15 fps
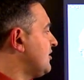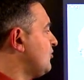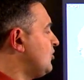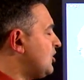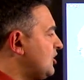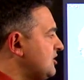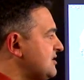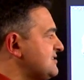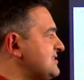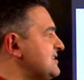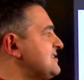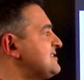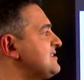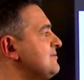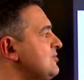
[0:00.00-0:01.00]
we're going to
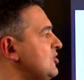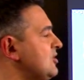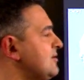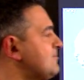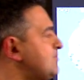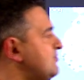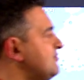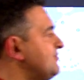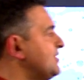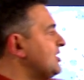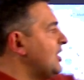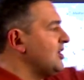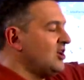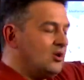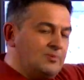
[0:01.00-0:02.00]
see similar
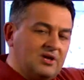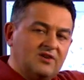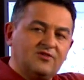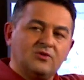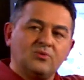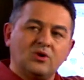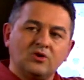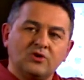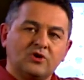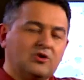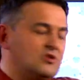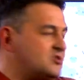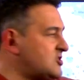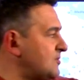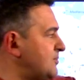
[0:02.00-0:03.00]
improvement, a little bit of a roller
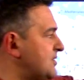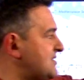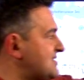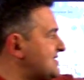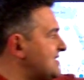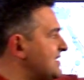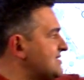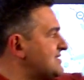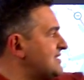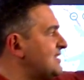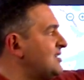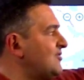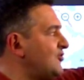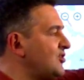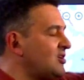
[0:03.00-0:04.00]
coaster, but still
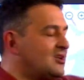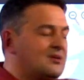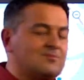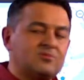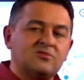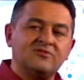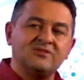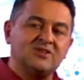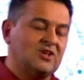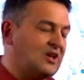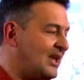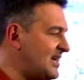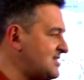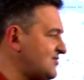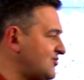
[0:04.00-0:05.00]
significant improvement in the
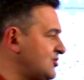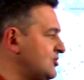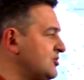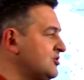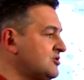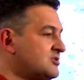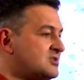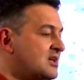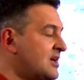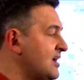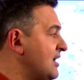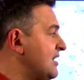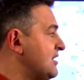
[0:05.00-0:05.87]
last few years.